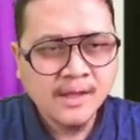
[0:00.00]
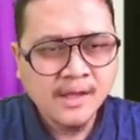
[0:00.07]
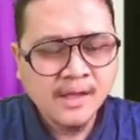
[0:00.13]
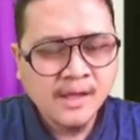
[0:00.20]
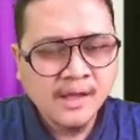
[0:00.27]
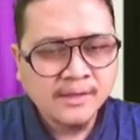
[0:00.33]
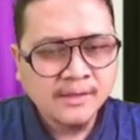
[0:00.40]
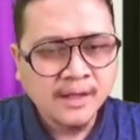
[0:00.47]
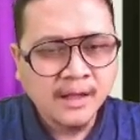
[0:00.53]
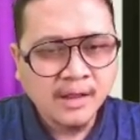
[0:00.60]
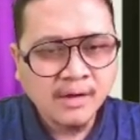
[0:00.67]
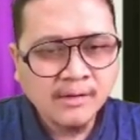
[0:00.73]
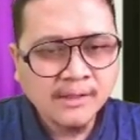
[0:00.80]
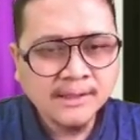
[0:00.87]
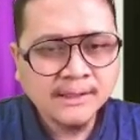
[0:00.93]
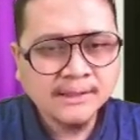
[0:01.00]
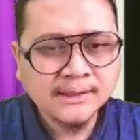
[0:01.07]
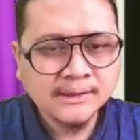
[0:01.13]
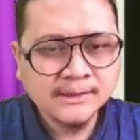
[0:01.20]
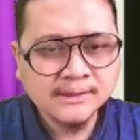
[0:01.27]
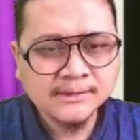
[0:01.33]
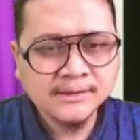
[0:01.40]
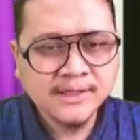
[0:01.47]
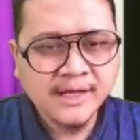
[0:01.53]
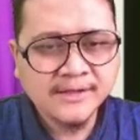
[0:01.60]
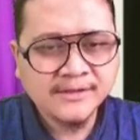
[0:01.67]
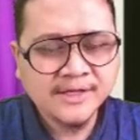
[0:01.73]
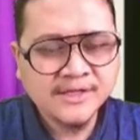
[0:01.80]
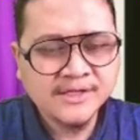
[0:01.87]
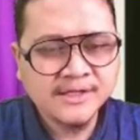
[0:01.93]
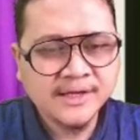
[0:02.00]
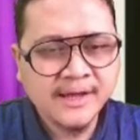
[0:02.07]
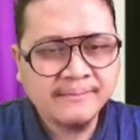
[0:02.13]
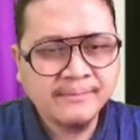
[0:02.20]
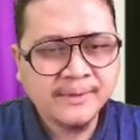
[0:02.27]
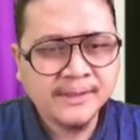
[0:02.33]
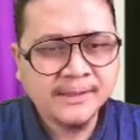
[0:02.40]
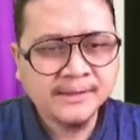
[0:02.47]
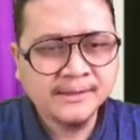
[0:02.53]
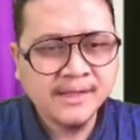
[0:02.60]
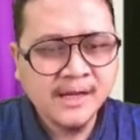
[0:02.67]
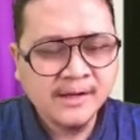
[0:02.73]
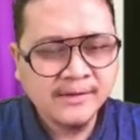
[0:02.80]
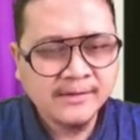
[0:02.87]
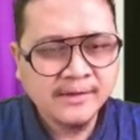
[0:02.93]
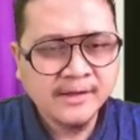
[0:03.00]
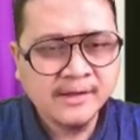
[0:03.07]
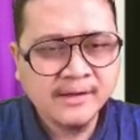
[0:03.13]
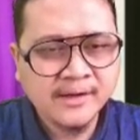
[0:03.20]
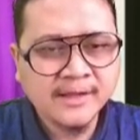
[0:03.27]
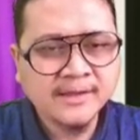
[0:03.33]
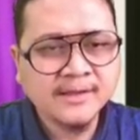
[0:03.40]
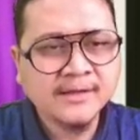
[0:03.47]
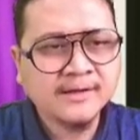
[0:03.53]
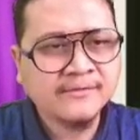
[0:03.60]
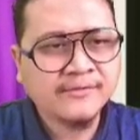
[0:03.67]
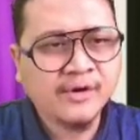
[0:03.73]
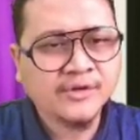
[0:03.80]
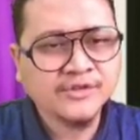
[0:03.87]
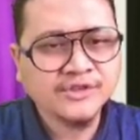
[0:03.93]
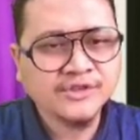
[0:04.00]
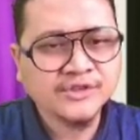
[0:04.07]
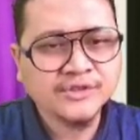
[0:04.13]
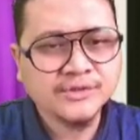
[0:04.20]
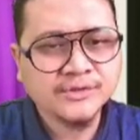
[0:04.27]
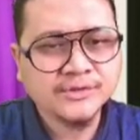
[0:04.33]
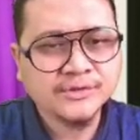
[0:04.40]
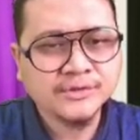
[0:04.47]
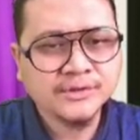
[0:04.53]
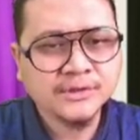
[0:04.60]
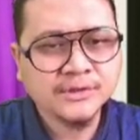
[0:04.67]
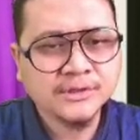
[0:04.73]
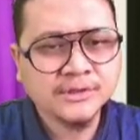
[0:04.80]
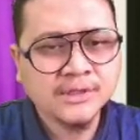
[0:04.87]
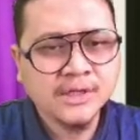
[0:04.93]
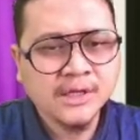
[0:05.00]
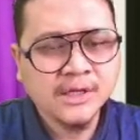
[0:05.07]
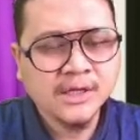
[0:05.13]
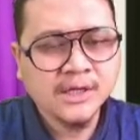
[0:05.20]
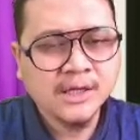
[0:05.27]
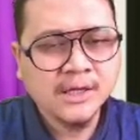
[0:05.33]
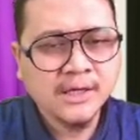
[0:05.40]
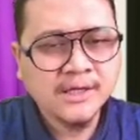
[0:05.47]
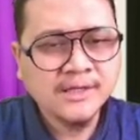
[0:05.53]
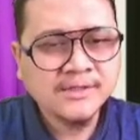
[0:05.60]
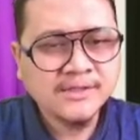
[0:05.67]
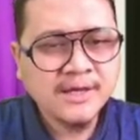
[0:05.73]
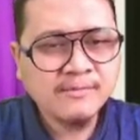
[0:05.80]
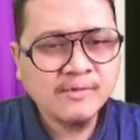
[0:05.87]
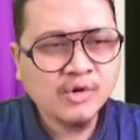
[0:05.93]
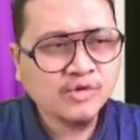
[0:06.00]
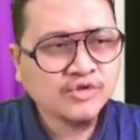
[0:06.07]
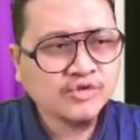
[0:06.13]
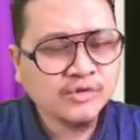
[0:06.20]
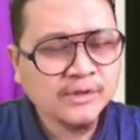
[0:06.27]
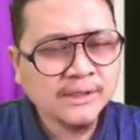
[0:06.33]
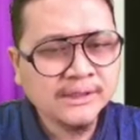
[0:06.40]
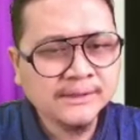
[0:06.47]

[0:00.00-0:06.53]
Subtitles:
the longer the extension happen, the greater the force. The same goes to the